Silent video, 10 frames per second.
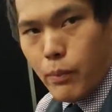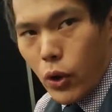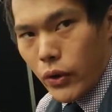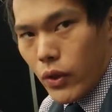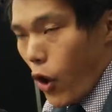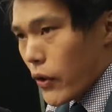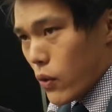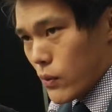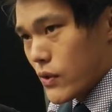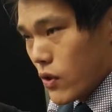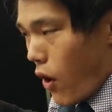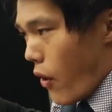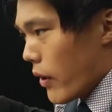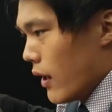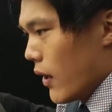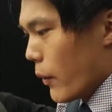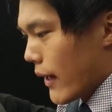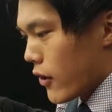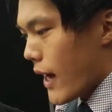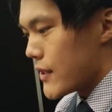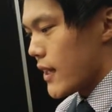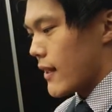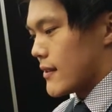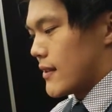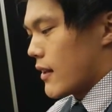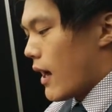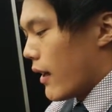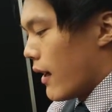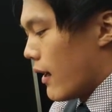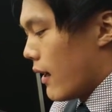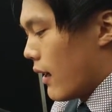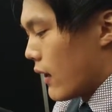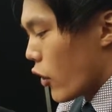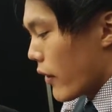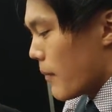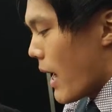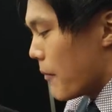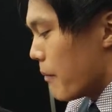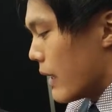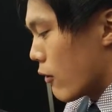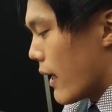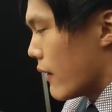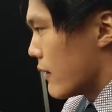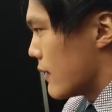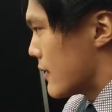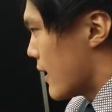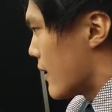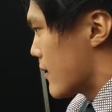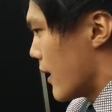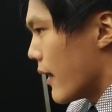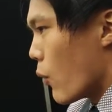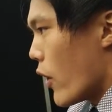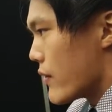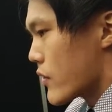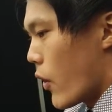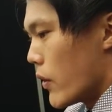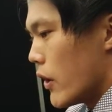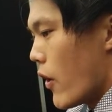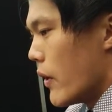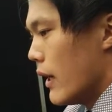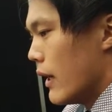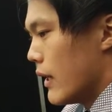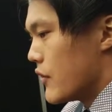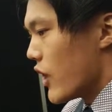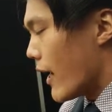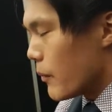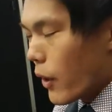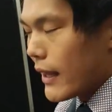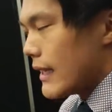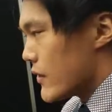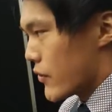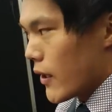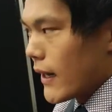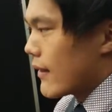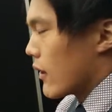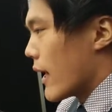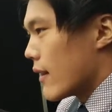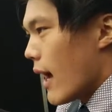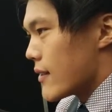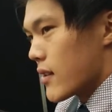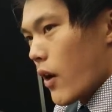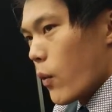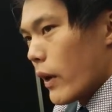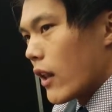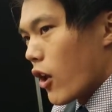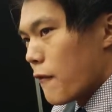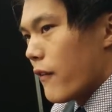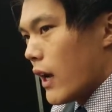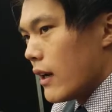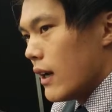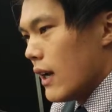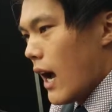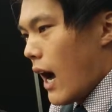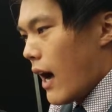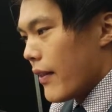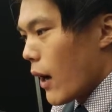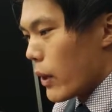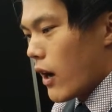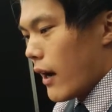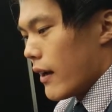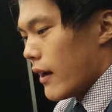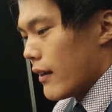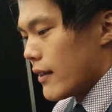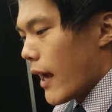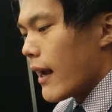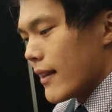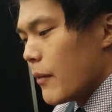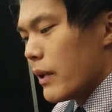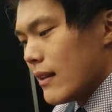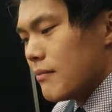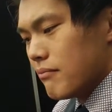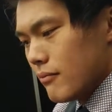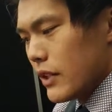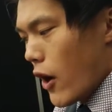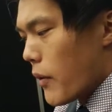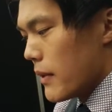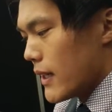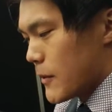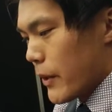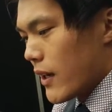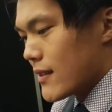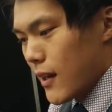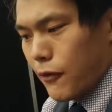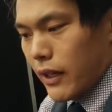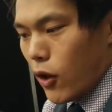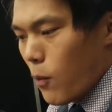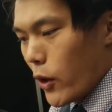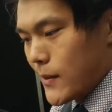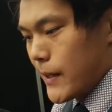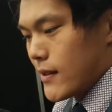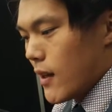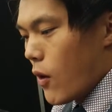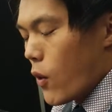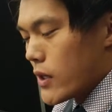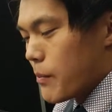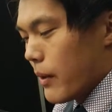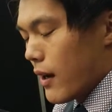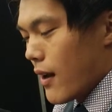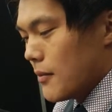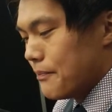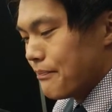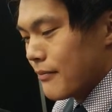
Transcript: Portland locals, so we had a great chance to kind of, a lot of them hadn't been around sets and they weren't so, you know, jaded by the industry or anything like that, so we had a lot of fun. Uh, they were kind of, they, they'd been, you know, experienced, definitely a lot more experienced than I was, but um,